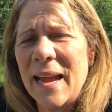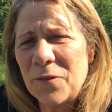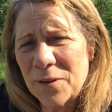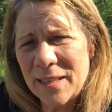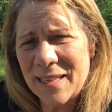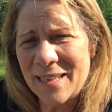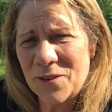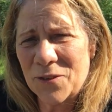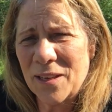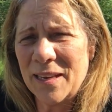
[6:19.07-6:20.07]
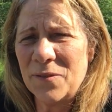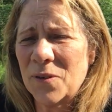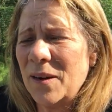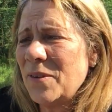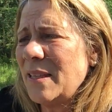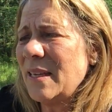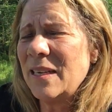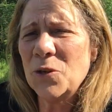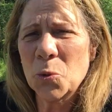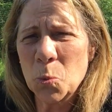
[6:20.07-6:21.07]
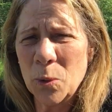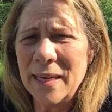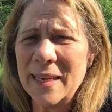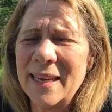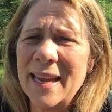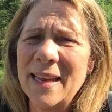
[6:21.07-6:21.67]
everything in your life or everything in your week